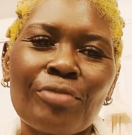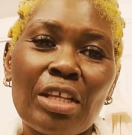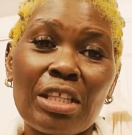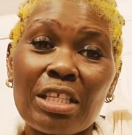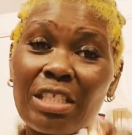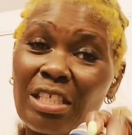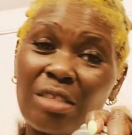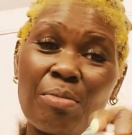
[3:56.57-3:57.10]

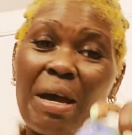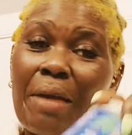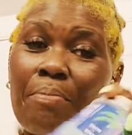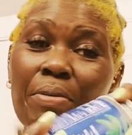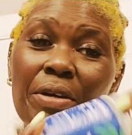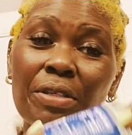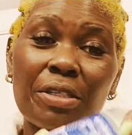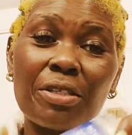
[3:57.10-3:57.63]
This is my
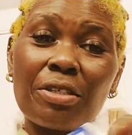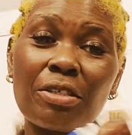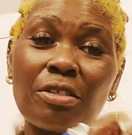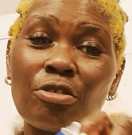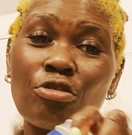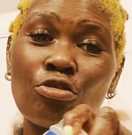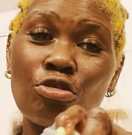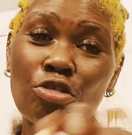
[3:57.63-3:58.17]
personal
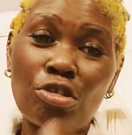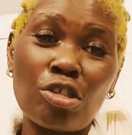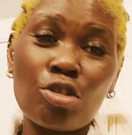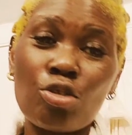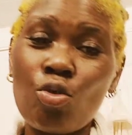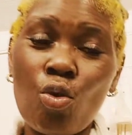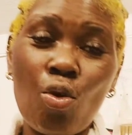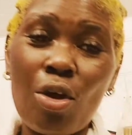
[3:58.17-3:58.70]
coconut
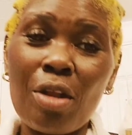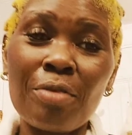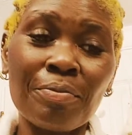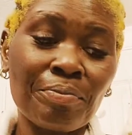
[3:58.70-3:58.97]
oil.